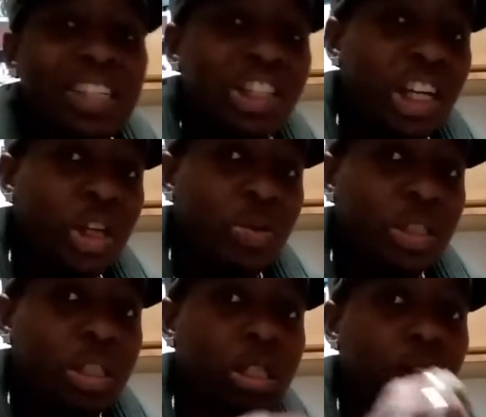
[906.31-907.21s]

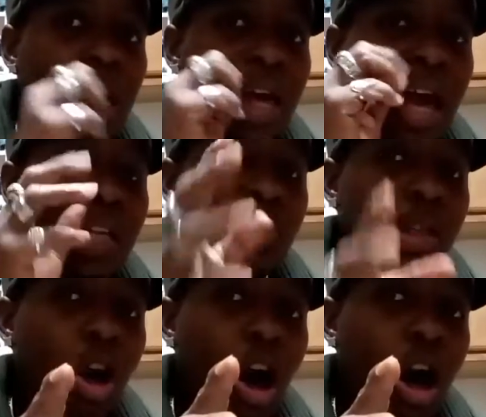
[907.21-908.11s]
ingenious, as
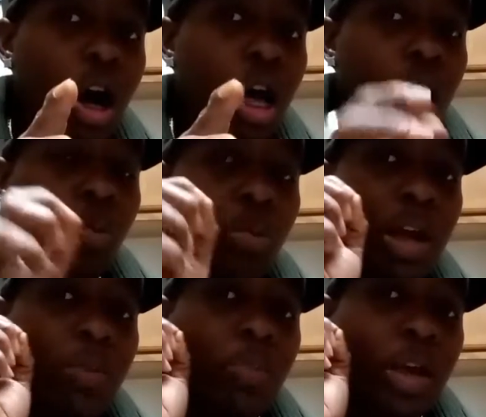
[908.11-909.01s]
we are,
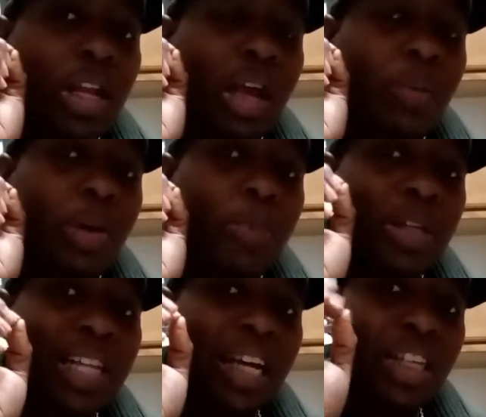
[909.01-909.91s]
we went and we
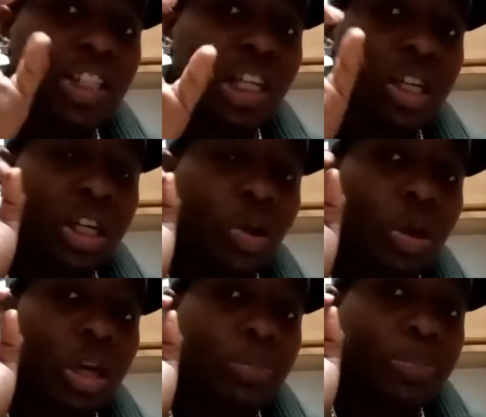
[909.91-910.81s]
put that shit
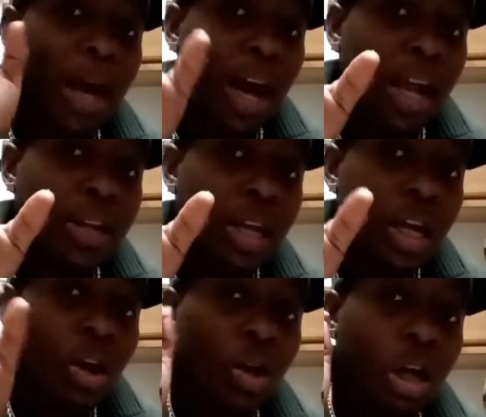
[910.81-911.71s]
on a pot,
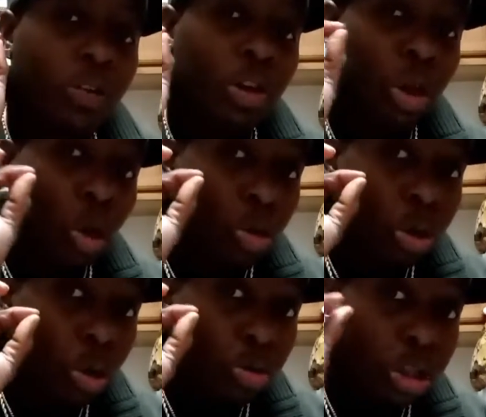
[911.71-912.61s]
on a
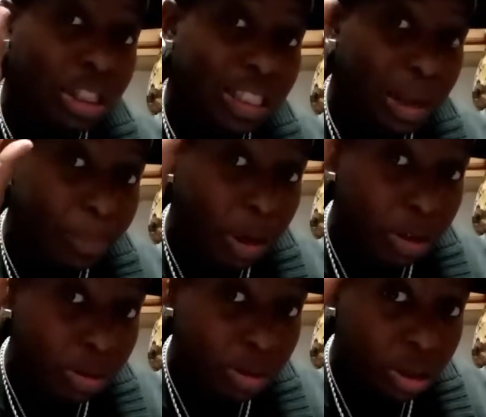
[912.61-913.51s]
low
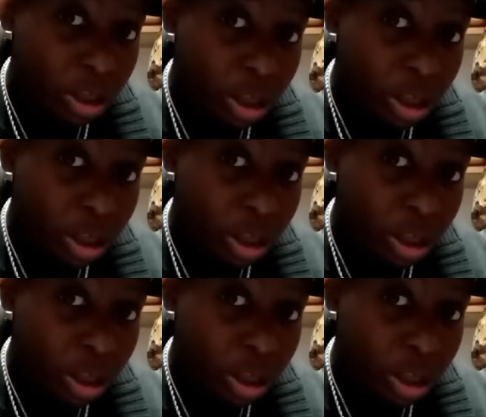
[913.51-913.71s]
simmer,